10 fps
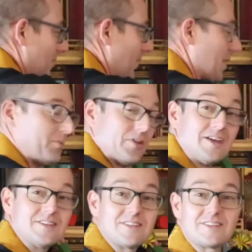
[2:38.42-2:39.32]
my
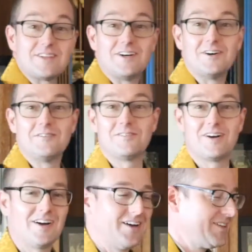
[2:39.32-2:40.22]
place of
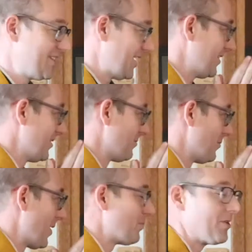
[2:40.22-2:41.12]
daily
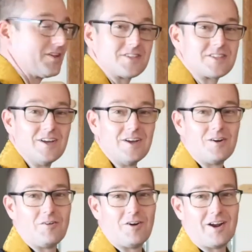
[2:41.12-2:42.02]
remembrance,
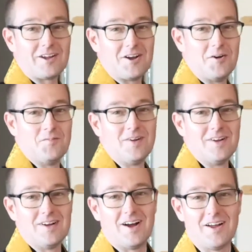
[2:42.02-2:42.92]
where I come
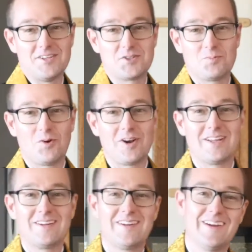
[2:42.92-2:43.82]
each
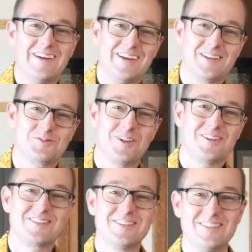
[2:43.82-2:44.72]
morning as well
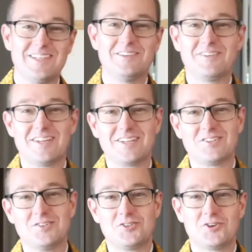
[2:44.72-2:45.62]
as in the evening
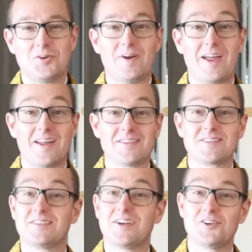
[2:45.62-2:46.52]
to join my hands
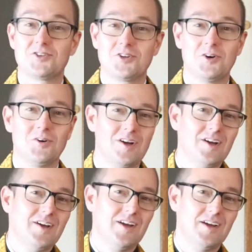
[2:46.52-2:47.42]
in Gassho
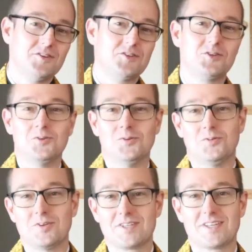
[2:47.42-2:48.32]
and to
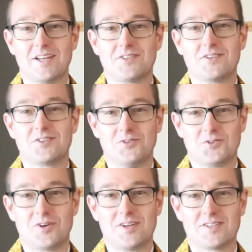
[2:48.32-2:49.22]
recite the
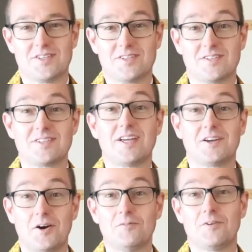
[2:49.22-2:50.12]
sutras and to
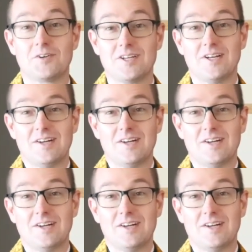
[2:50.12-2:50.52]
take comfort